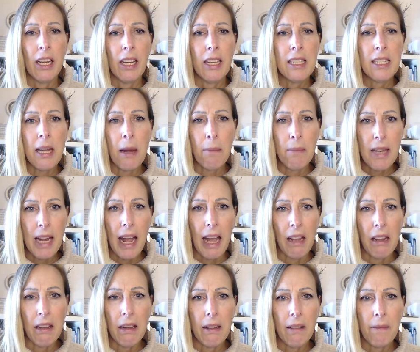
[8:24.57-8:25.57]

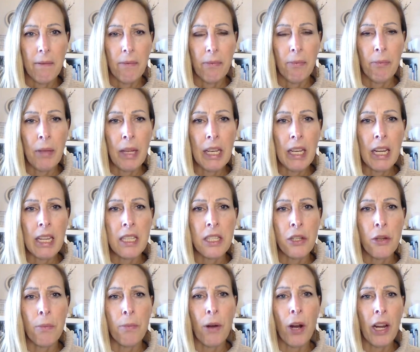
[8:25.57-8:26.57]
someday because
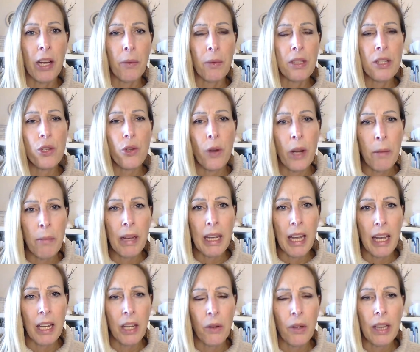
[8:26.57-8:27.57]
your body was screaming
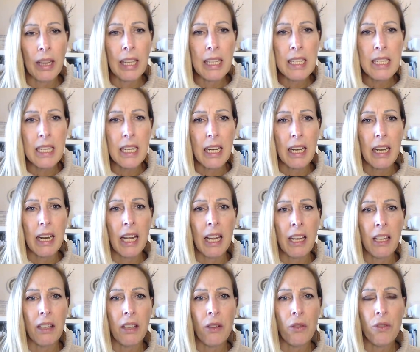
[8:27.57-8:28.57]
at you to listen
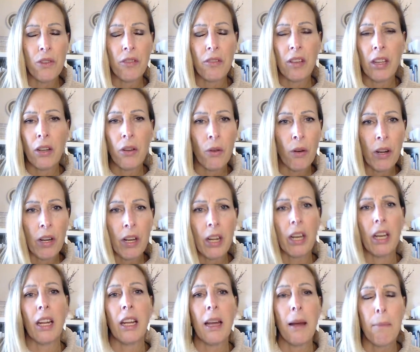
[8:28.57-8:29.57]
and you just ignored
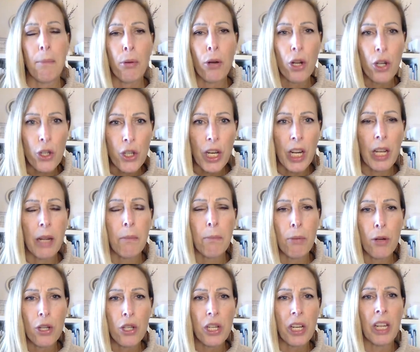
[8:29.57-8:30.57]
it and kept pushing and
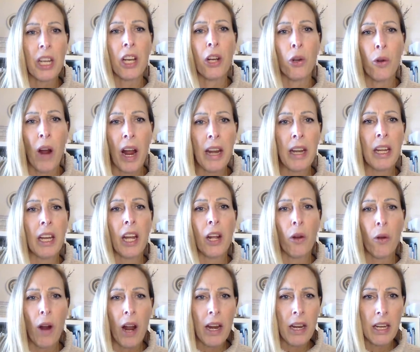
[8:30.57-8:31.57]
pushing and grinding
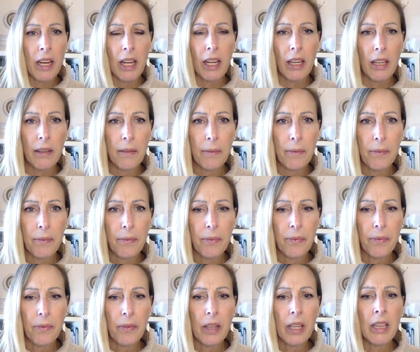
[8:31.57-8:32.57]

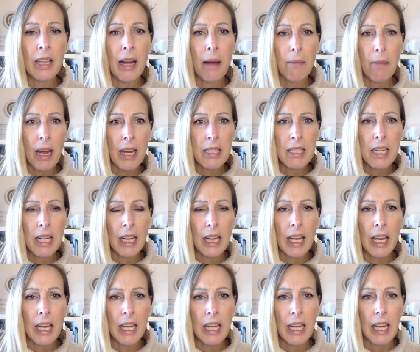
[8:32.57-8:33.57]
in that
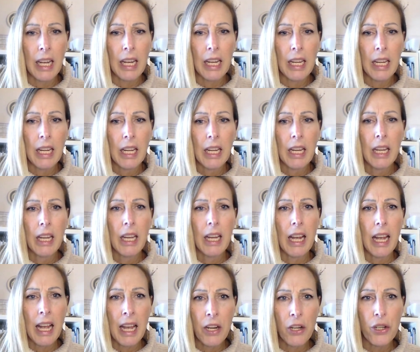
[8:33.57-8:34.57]
masculinity
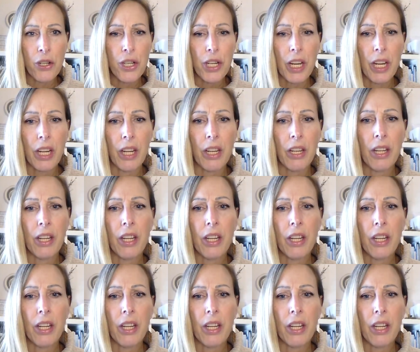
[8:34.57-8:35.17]
energy.